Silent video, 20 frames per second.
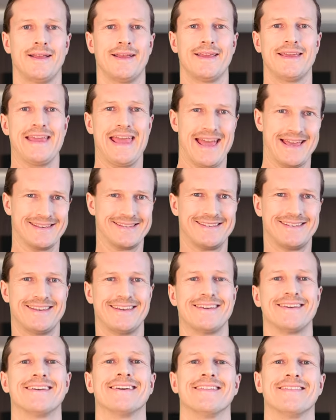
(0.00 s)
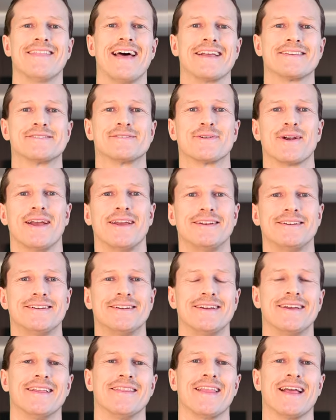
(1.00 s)
Yes, that's right.
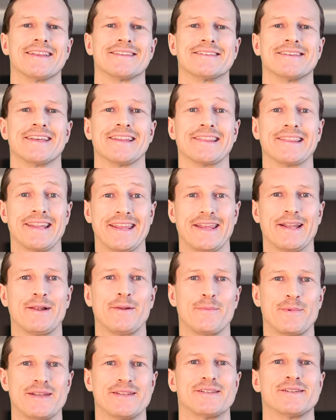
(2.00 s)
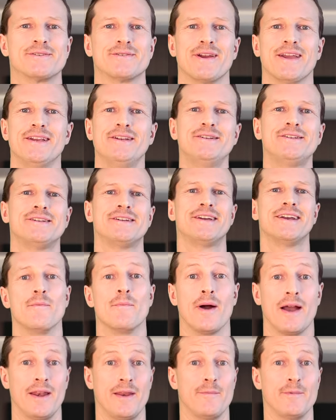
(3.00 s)
And that's a little bit strange.
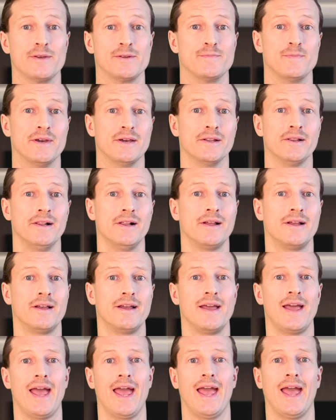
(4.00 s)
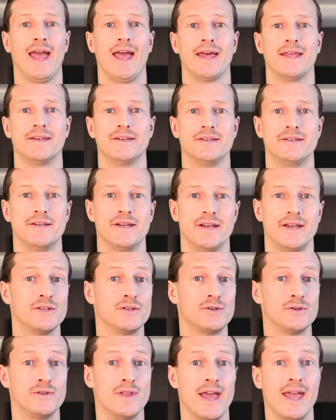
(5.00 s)
My name is Bill, and
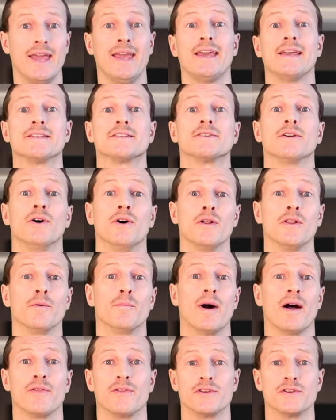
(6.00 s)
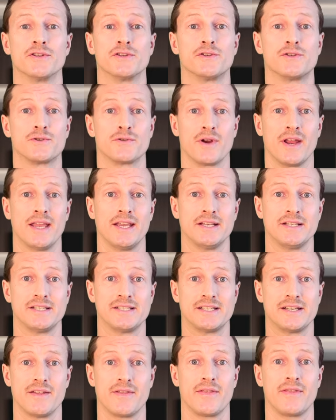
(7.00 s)
today it's all about the
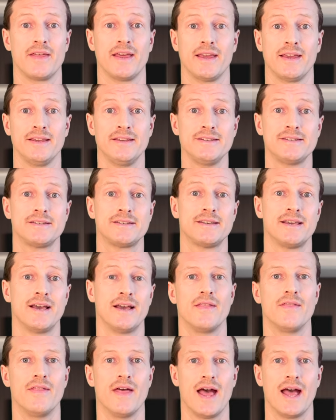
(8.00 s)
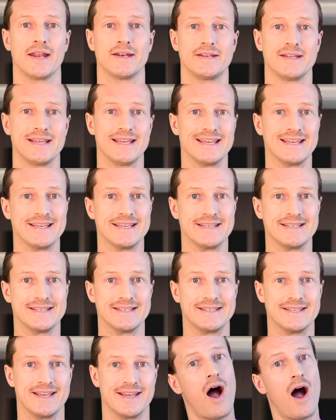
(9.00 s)
strange things that
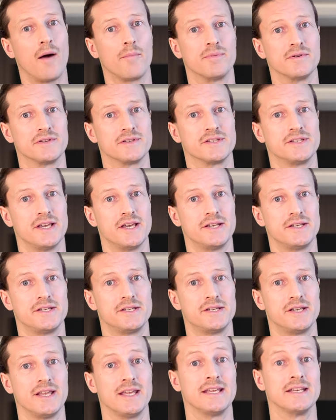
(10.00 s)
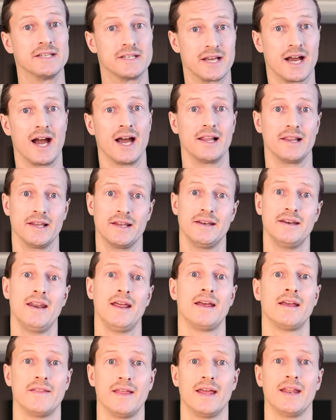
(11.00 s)
is opposite in Thailand
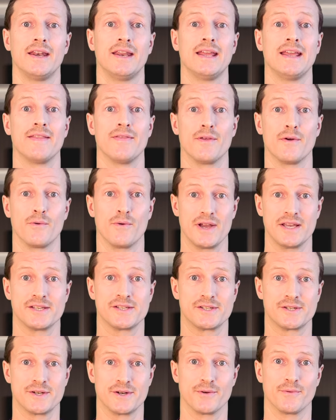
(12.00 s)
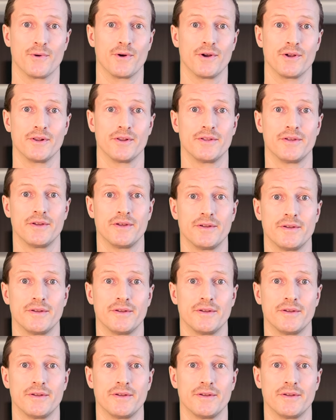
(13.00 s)
than in the Western world.